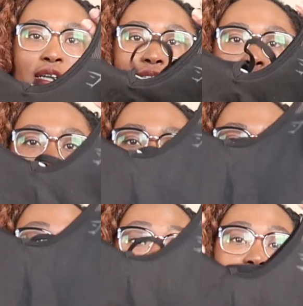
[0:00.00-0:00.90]
it's
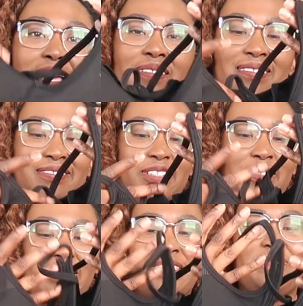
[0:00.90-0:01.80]
another black one, of
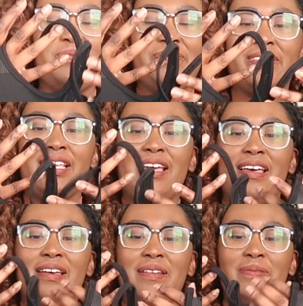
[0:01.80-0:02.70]
course.
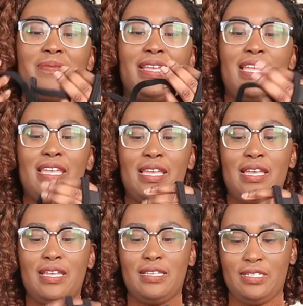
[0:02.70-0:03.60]

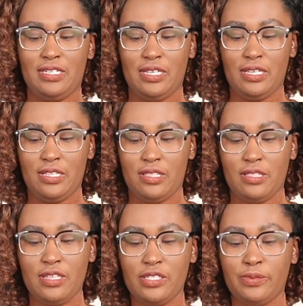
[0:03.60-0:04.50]
And
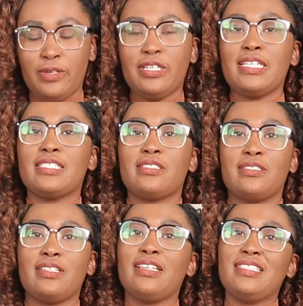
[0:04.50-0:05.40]
this one is,
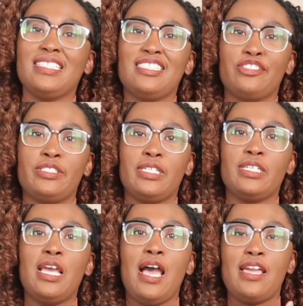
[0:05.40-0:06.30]
it's
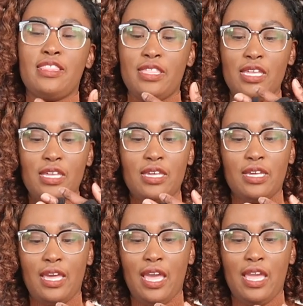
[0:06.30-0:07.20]
interesting. I
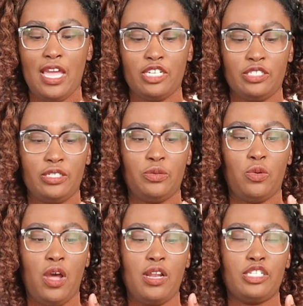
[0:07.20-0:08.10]
think I actually
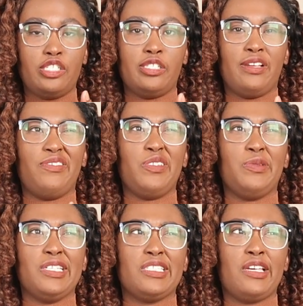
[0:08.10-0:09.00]
watched a few
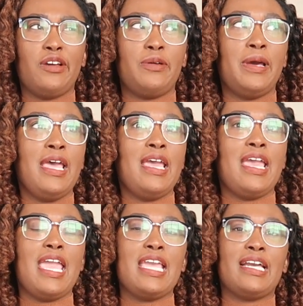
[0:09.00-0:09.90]
weeks ago
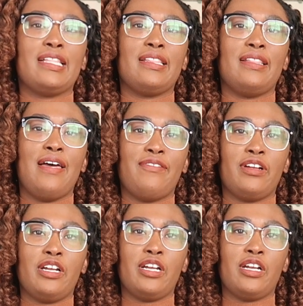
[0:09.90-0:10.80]
a
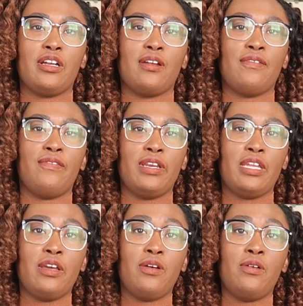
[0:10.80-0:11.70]
Clevver
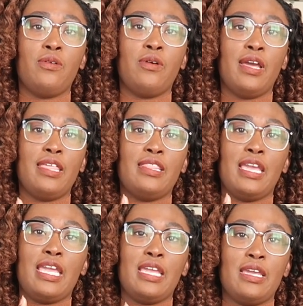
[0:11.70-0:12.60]
video, and
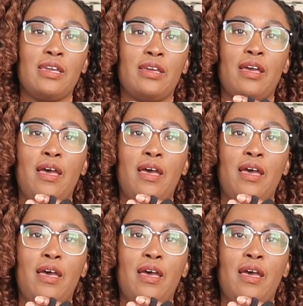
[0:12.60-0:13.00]
they,